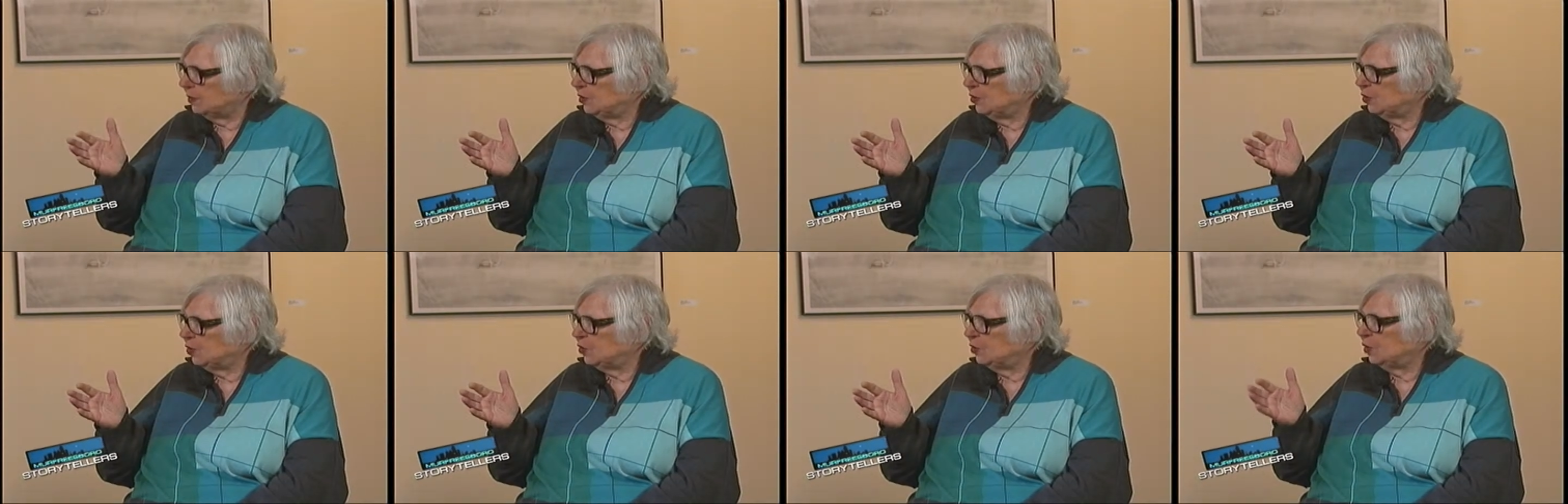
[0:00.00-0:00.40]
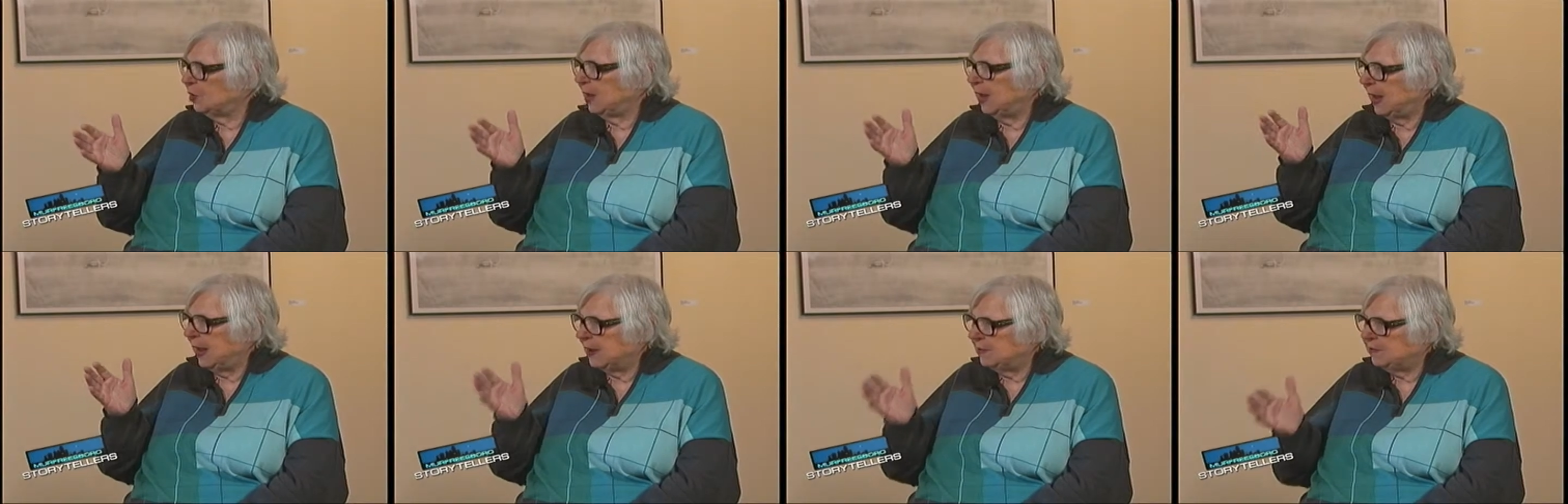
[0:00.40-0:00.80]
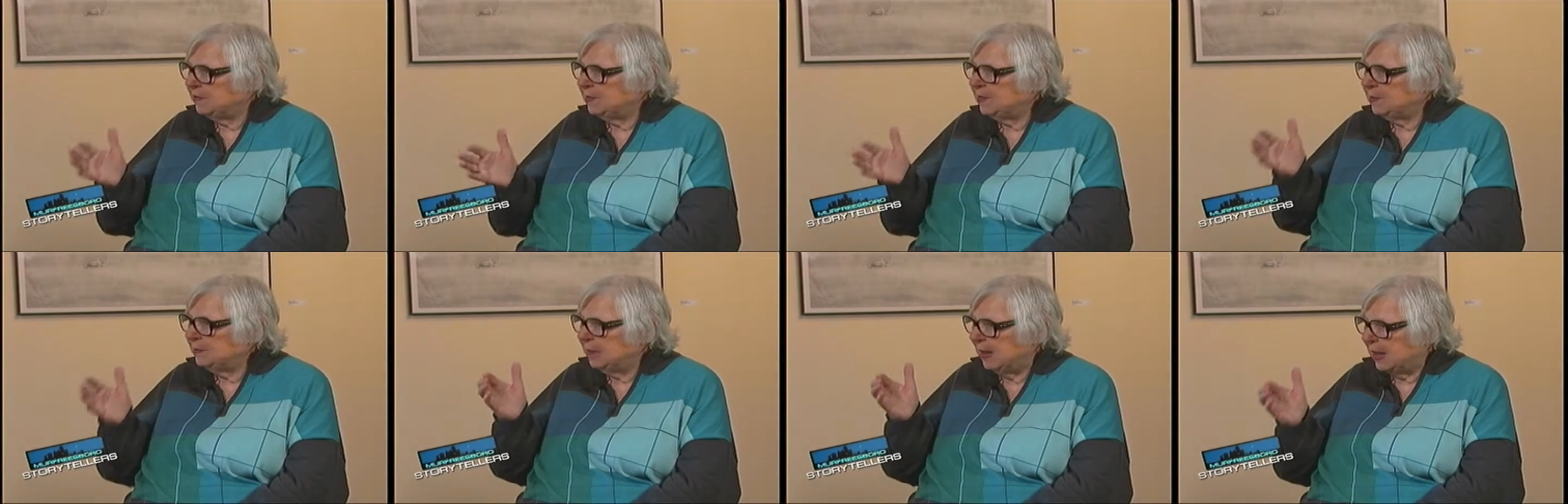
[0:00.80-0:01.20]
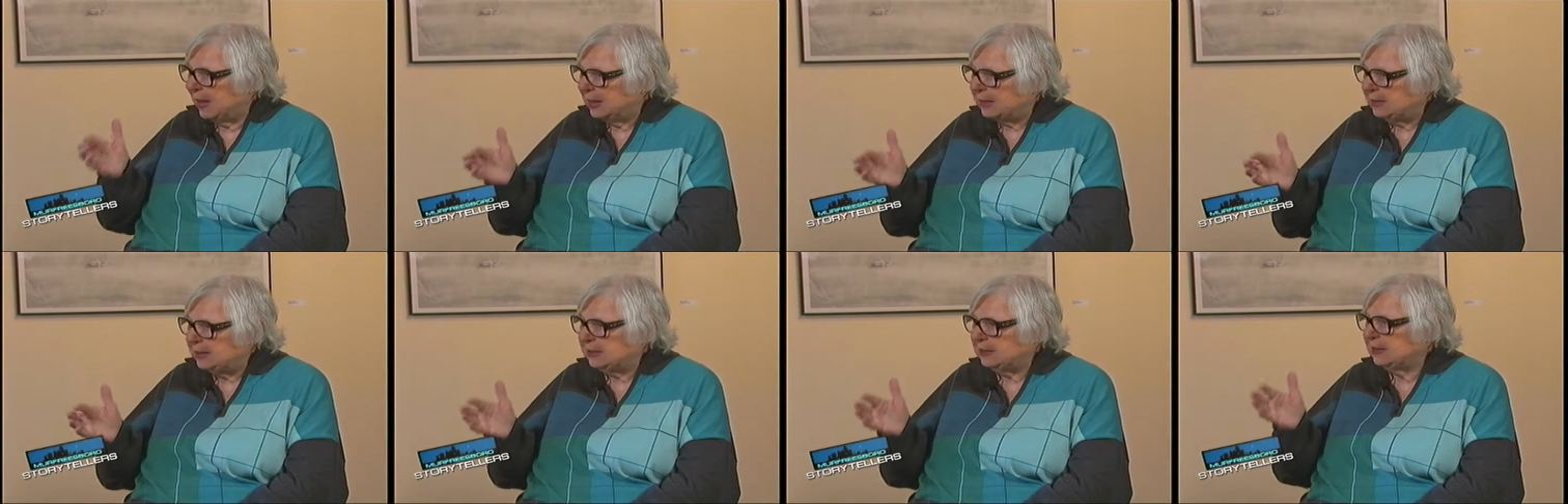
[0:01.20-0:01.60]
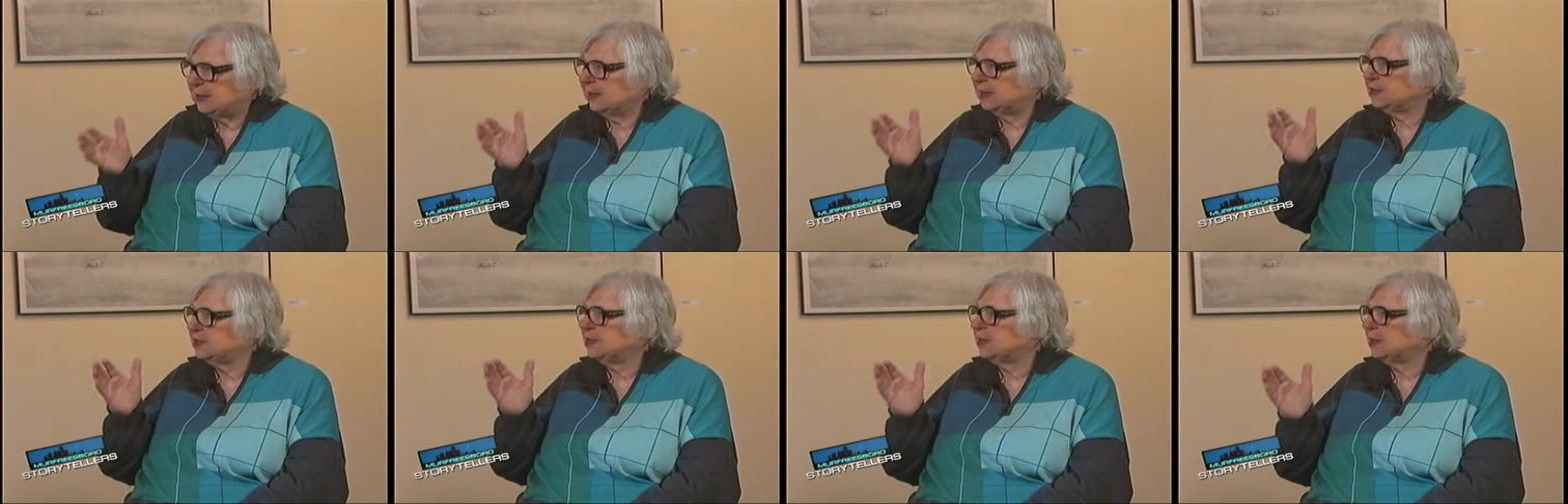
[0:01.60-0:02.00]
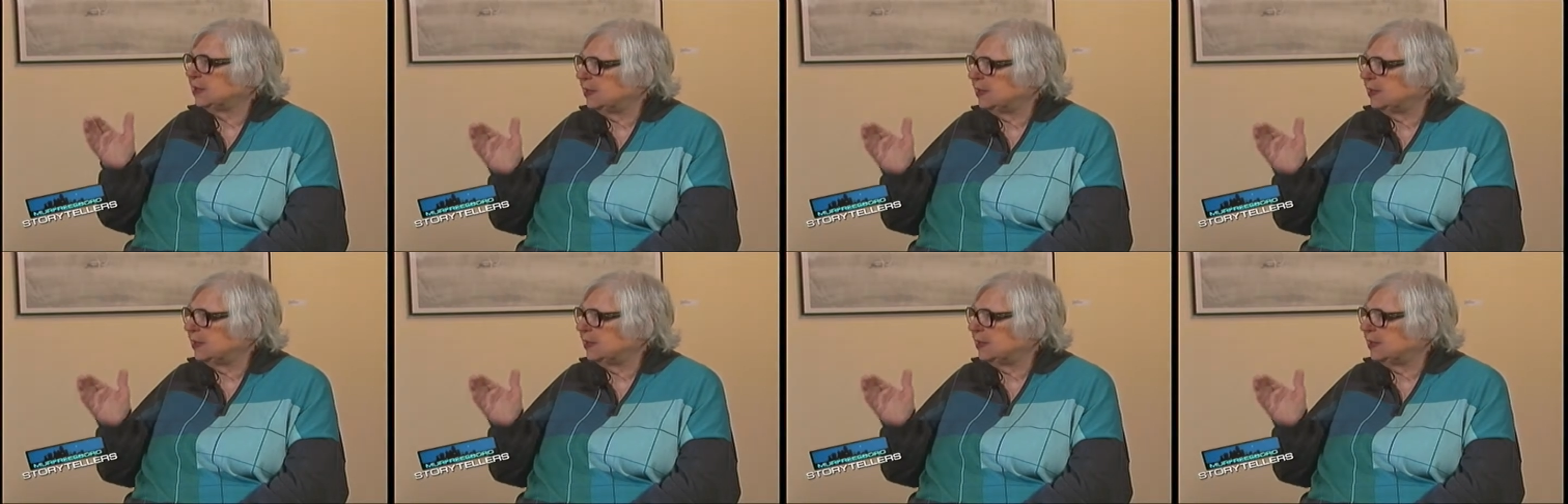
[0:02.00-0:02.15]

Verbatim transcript: you everybody gets a